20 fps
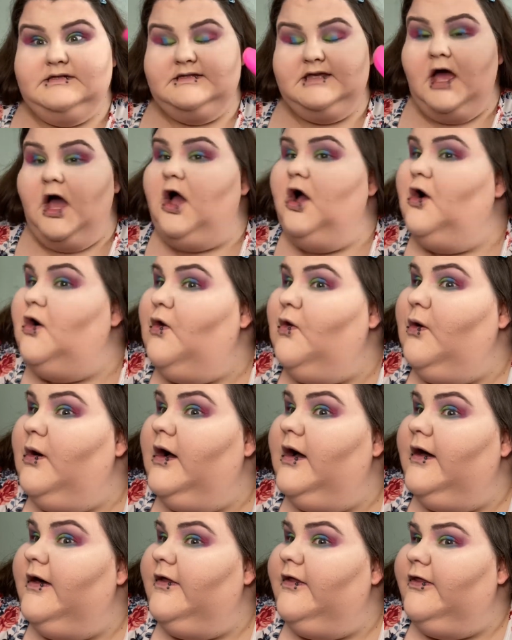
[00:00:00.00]

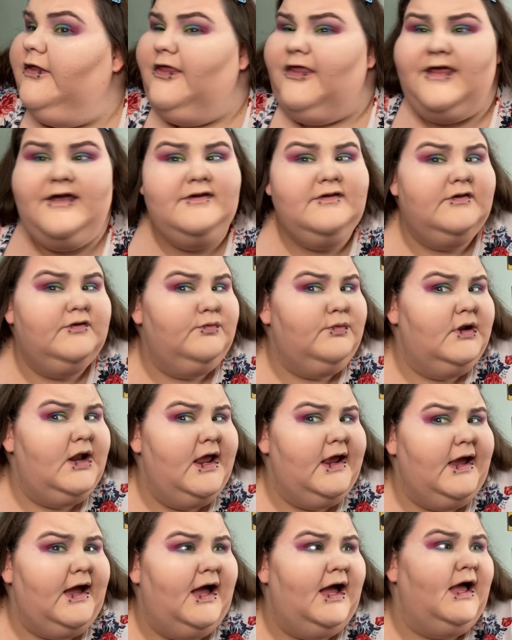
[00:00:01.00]
So this is what I
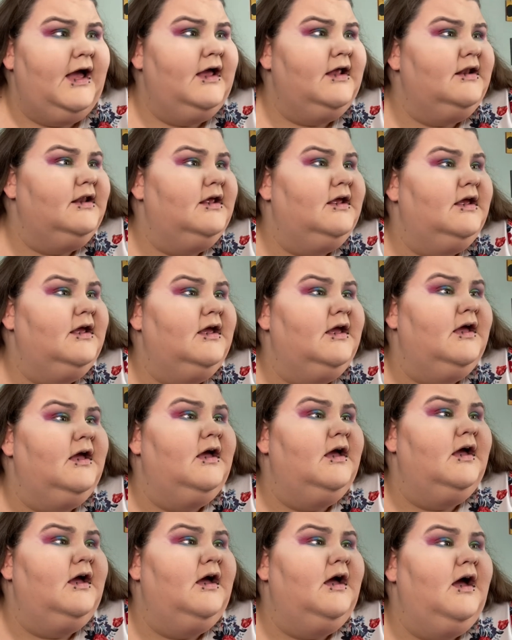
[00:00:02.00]
got.
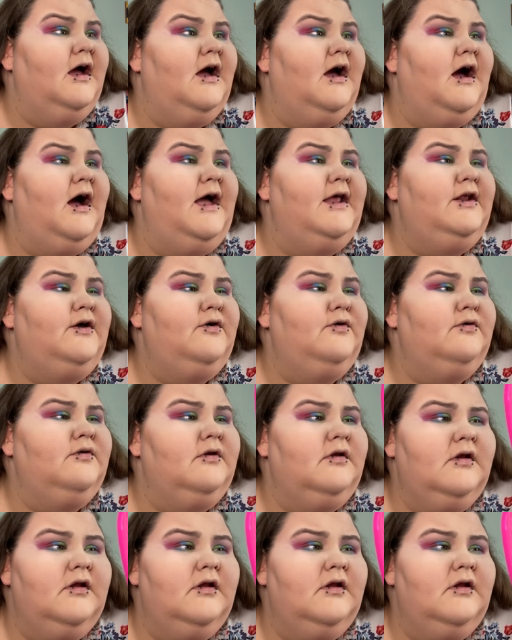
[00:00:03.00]
I don't,